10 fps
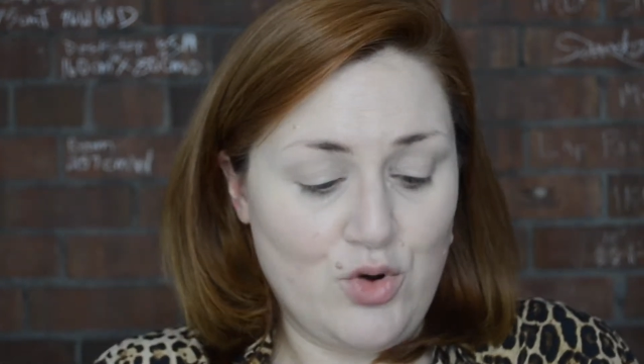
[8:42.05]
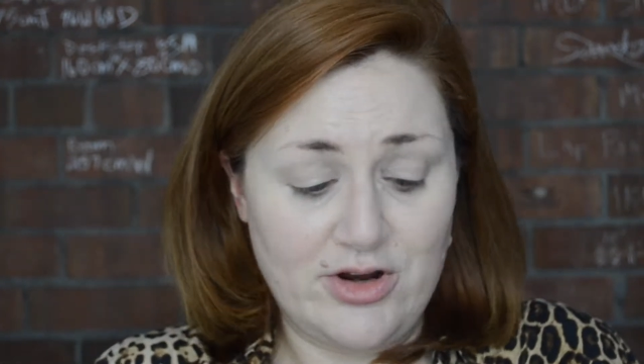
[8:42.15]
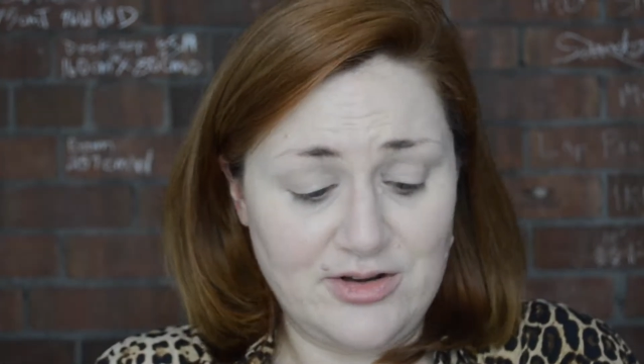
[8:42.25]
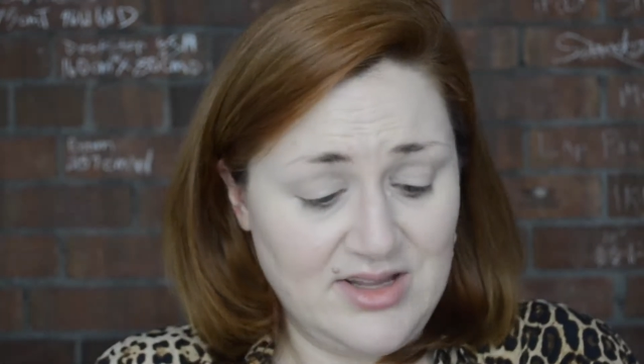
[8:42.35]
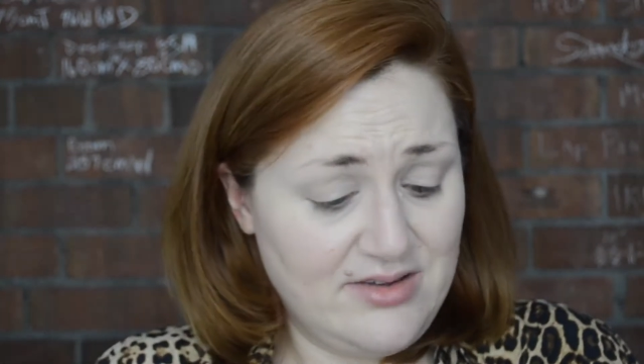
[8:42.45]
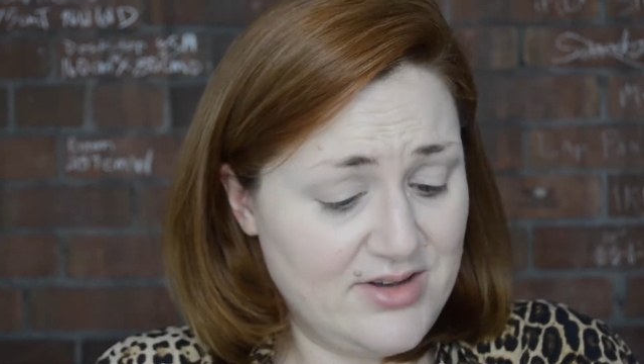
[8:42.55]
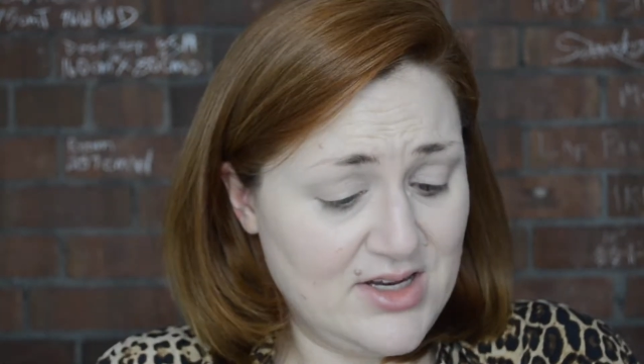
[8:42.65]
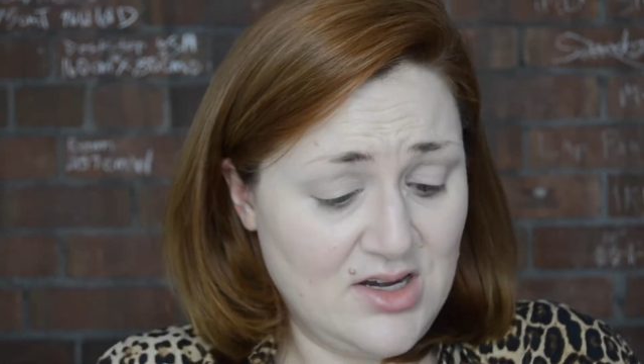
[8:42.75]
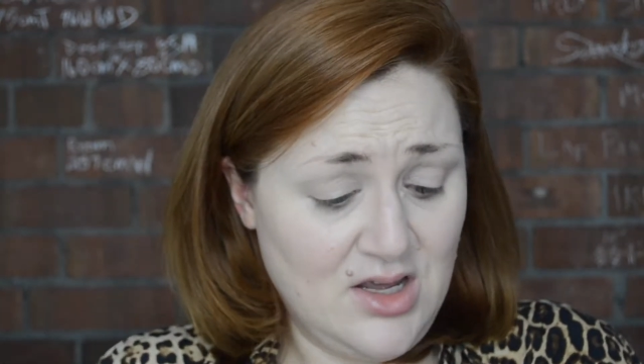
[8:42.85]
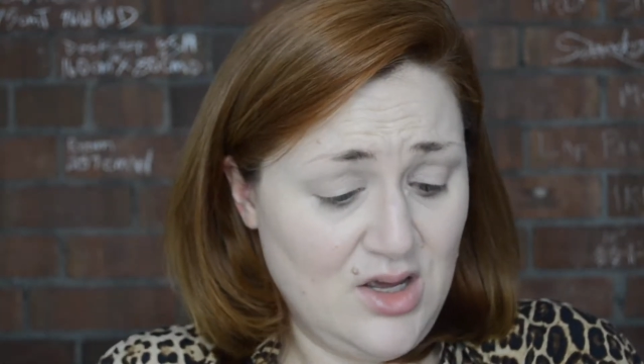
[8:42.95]
where you're
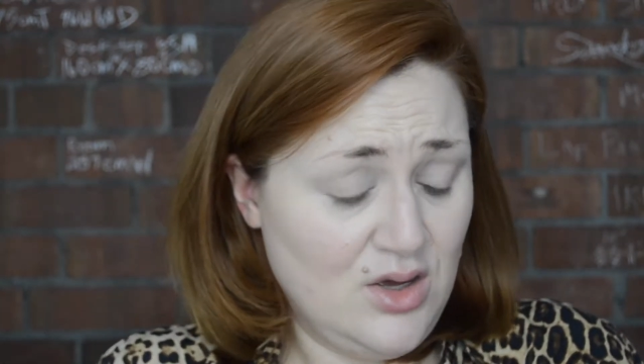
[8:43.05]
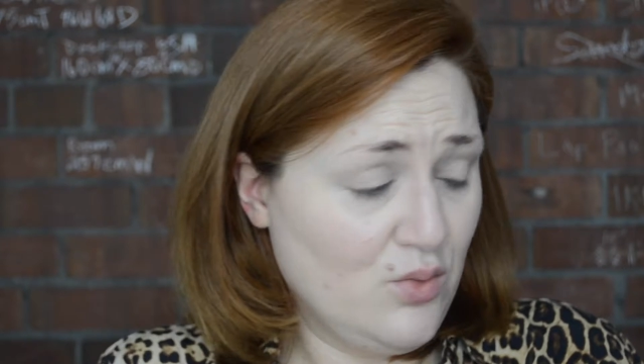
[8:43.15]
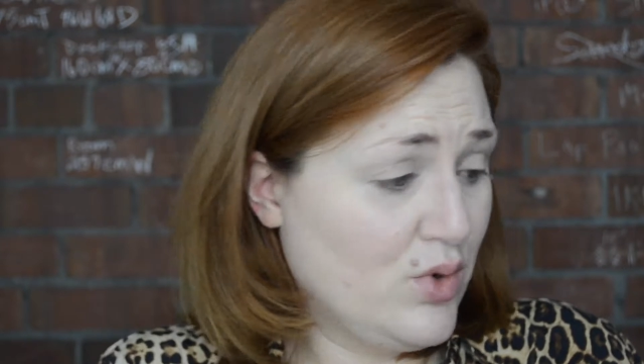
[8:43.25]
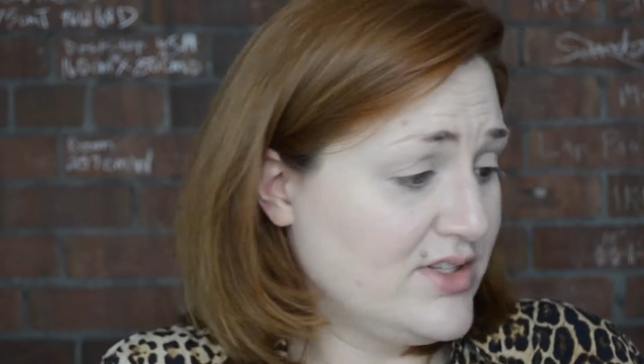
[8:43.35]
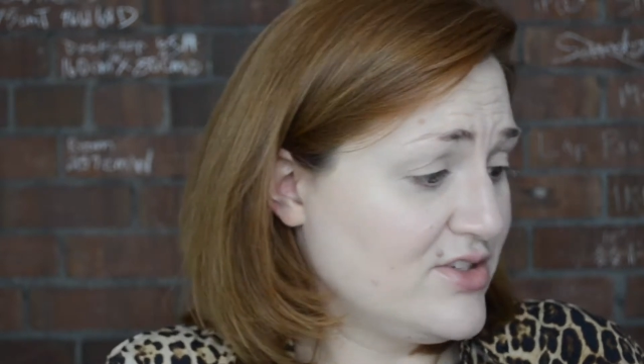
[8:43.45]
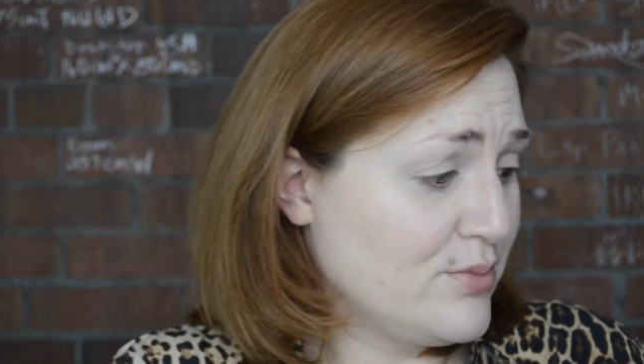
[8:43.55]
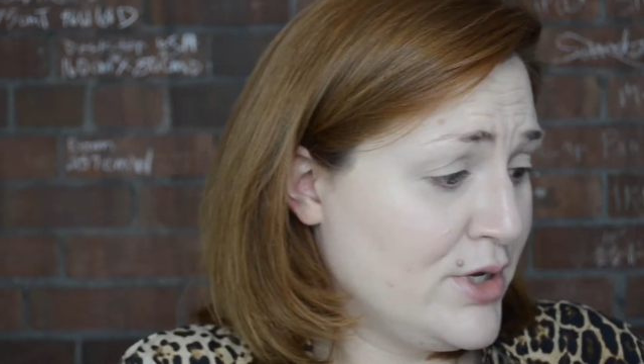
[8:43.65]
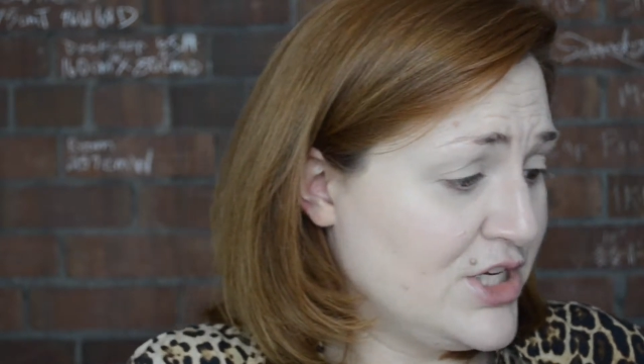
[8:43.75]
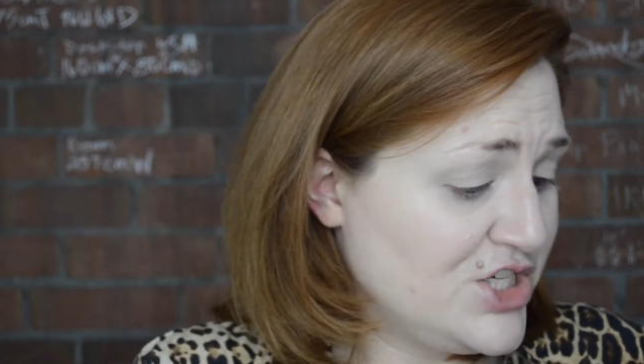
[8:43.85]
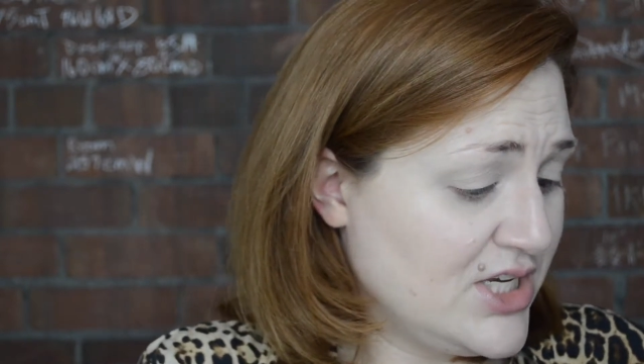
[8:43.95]
living, what's your
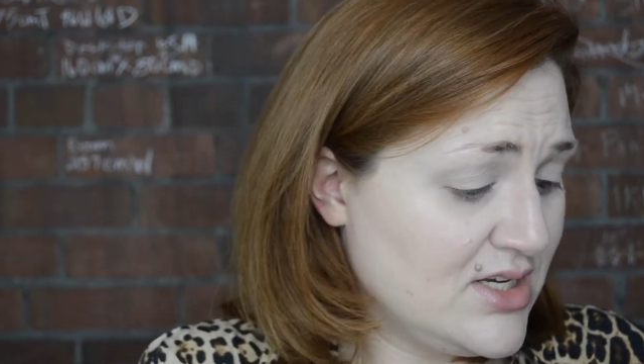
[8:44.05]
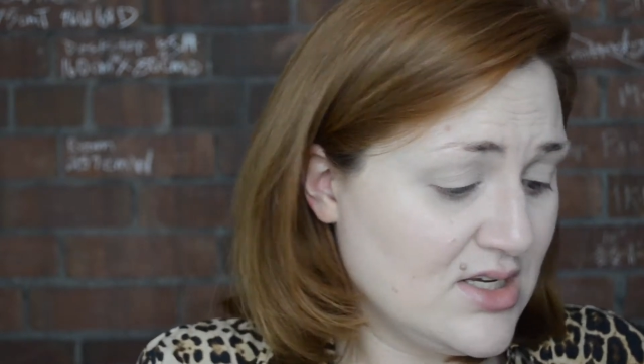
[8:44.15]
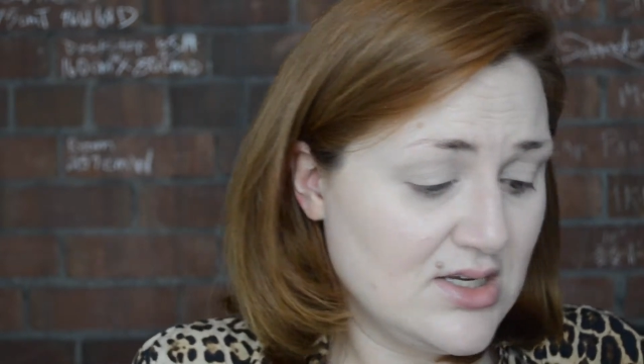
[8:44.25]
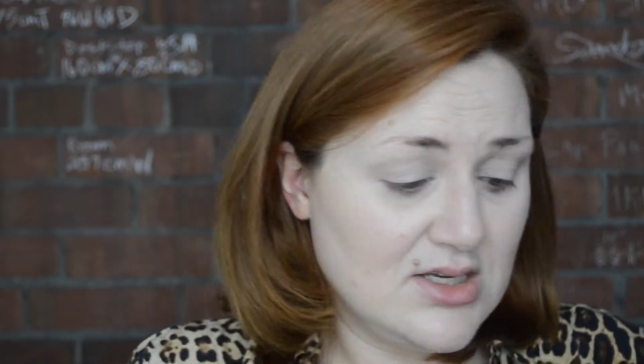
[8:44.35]
budget.